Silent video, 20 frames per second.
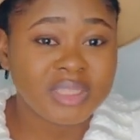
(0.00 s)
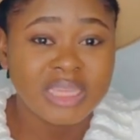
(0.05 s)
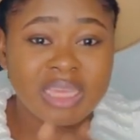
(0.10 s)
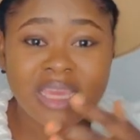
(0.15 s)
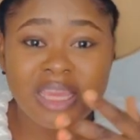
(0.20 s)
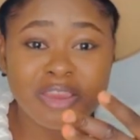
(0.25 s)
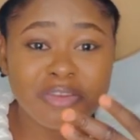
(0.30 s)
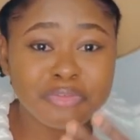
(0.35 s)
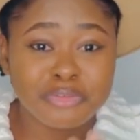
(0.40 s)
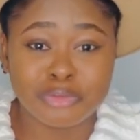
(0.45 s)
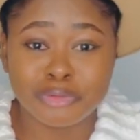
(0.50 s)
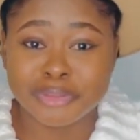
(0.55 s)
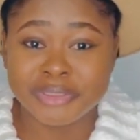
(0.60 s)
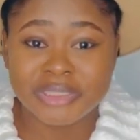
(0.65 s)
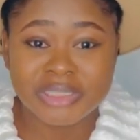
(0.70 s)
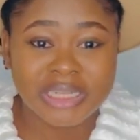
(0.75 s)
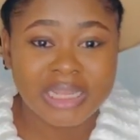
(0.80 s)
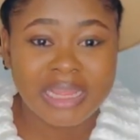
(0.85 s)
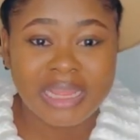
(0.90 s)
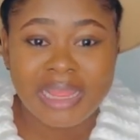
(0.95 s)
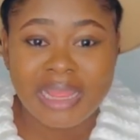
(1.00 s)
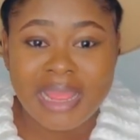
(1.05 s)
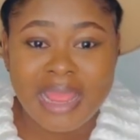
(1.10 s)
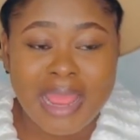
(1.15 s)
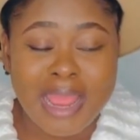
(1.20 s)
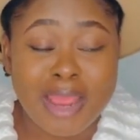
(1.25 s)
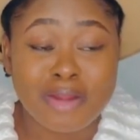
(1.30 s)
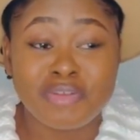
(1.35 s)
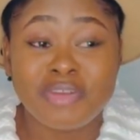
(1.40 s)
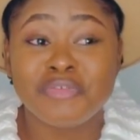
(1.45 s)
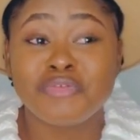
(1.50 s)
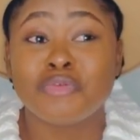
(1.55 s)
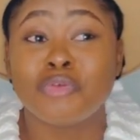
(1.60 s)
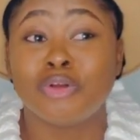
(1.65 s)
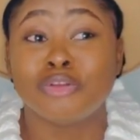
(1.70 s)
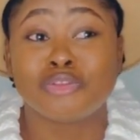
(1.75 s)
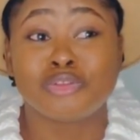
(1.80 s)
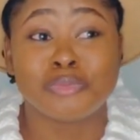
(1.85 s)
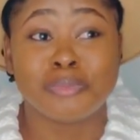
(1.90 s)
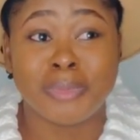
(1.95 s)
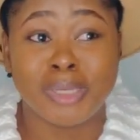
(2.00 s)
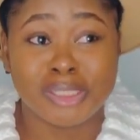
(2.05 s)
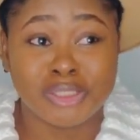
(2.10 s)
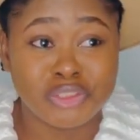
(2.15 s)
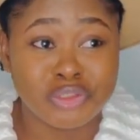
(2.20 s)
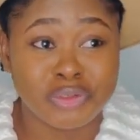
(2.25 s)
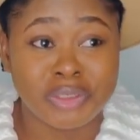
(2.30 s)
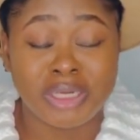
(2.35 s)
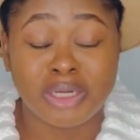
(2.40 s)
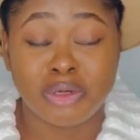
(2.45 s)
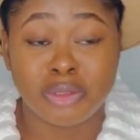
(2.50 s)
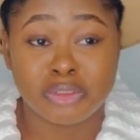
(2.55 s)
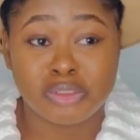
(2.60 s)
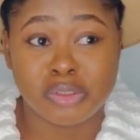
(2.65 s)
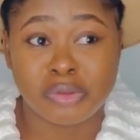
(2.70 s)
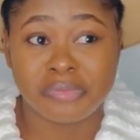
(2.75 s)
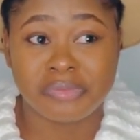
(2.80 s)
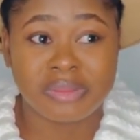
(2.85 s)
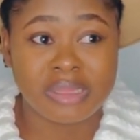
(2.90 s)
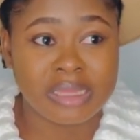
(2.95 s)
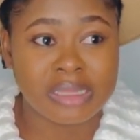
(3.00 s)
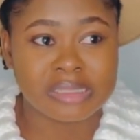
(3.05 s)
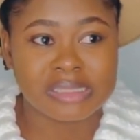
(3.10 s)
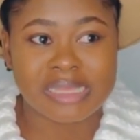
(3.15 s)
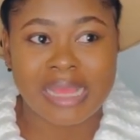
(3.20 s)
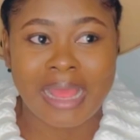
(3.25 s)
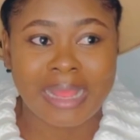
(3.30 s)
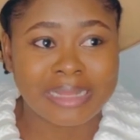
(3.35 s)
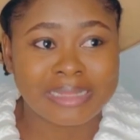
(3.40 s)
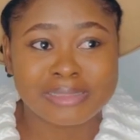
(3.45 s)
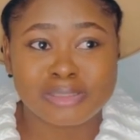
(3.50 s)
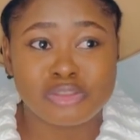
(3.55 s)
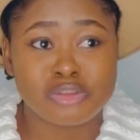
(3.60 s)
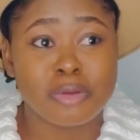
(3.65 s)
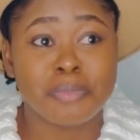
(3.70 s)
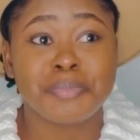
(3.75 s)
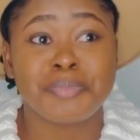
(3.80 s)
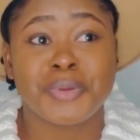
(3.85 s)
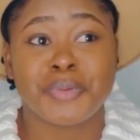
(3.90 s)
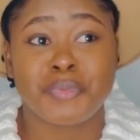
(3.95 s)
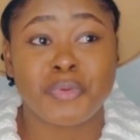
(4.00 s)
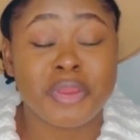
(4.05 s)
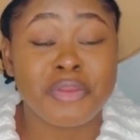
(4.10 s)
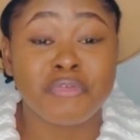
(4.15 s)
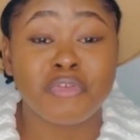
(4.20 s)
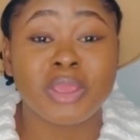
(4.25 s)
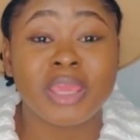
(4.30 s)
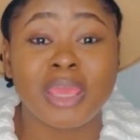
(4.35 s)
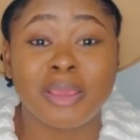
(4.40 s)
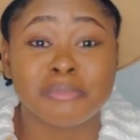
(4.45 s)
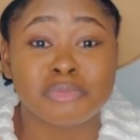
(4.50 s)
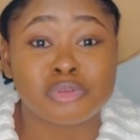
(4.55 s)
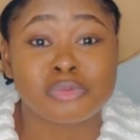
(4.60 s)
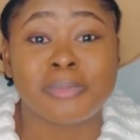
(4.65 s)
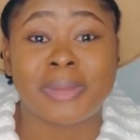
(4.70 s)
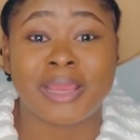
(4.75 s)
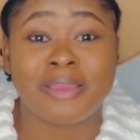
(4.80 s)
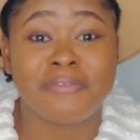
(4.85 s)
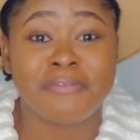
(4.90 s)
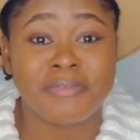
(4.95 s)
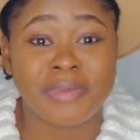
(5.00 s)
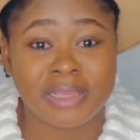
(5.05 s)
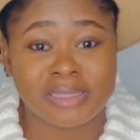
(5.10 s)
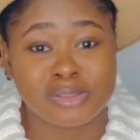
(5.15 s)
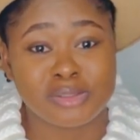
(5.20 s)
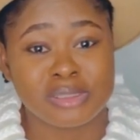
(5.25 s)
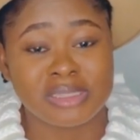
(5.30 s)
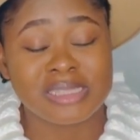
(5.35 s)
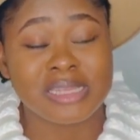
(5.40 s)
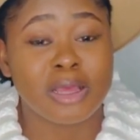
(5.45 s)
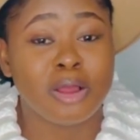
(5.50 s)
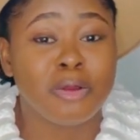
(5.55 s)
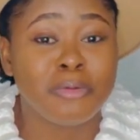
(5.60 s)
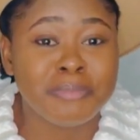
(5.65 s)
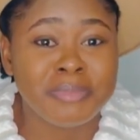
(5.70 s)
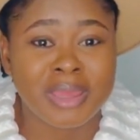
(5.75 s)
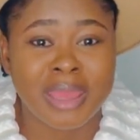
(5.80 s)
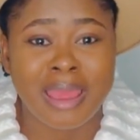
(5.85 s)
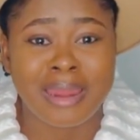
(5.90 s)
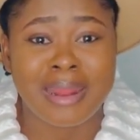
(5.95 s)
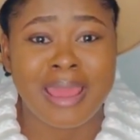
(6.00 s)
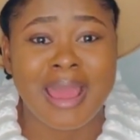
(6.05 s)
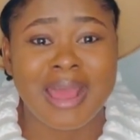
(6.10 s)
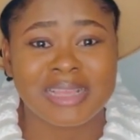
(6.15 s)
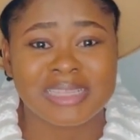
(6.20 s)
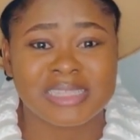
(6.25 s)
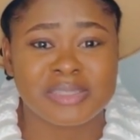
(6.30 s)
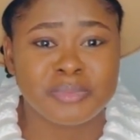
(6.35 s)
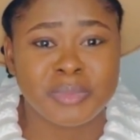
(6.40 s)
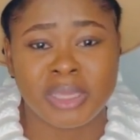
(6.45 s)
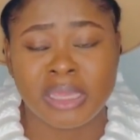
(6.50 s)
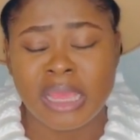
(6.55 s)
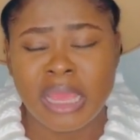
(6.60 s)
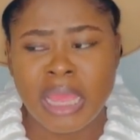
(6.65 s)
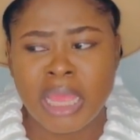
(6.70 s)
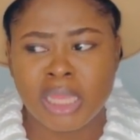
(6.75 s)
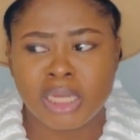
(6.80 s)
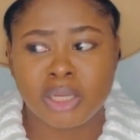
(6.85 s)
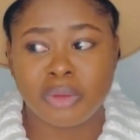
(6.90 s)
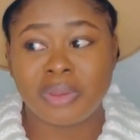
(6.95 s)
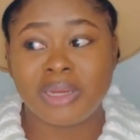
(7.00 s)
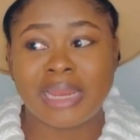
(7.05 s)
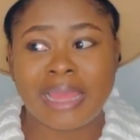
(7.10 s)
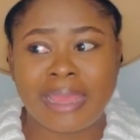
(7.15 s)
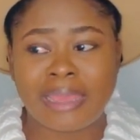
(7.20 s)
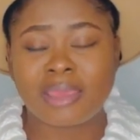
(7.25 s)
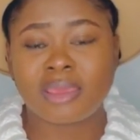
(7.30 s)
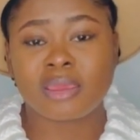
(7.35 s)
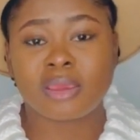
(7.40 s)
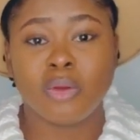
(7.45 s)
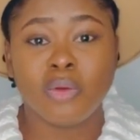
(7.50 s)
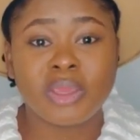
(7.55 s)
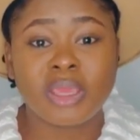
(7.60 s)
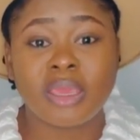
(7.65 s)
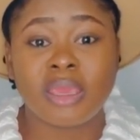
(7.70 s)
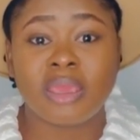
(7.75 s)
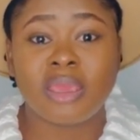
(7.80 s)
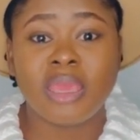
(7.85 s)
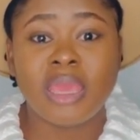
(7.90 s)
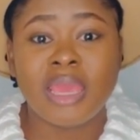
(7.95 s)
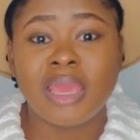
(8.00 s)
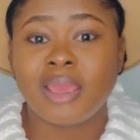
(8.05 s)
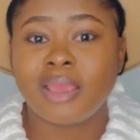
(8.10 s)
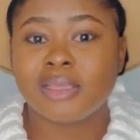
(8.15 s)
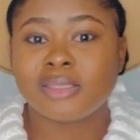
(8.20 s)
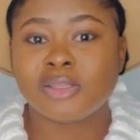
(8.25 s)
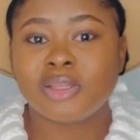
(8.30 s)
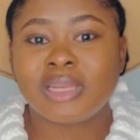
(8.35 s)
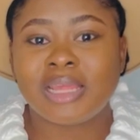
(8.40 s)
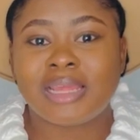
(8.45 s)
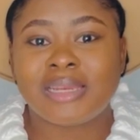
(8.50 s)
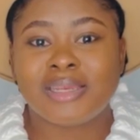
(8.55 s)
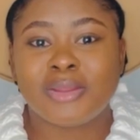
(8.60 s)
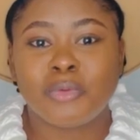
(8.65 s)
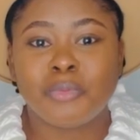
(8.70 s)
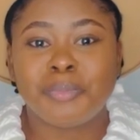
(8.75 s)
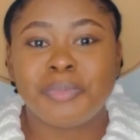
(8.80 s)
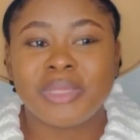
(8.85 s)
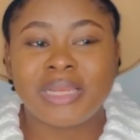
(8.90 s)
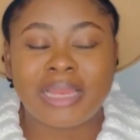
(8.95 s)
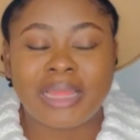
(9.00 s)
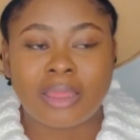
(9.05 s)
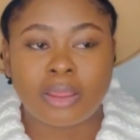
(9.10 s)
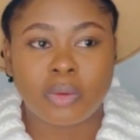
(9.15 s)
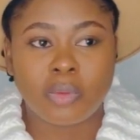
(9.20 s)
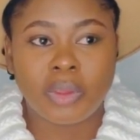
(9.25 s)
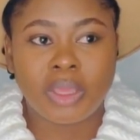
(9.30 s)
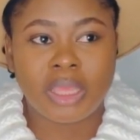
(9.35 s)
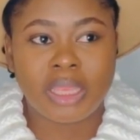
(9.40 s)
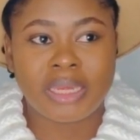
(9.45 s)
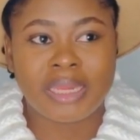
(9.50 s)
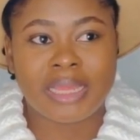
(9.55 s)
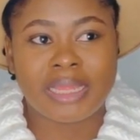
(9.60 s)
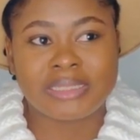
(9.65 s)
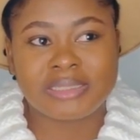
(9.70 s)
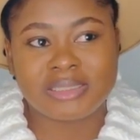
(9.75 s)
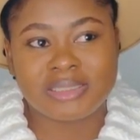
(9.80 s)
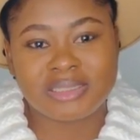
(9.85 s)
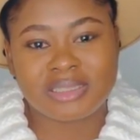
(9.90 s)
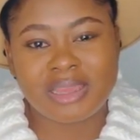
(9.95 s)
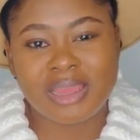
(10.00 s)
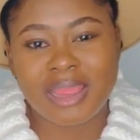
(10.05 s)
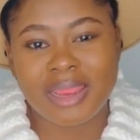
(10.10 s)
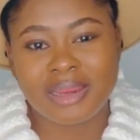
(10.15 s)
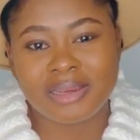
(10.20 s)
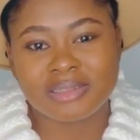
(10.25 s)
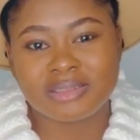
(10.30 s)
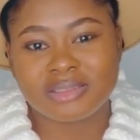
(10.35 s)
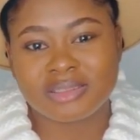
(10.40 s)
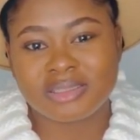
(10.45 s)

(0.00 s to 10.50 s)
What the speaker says: Even, I don't even want to mention a lot of things. Some people even came to my face to tell me and ask me. They were like, okay, it's not that they would be like, okay, they are kind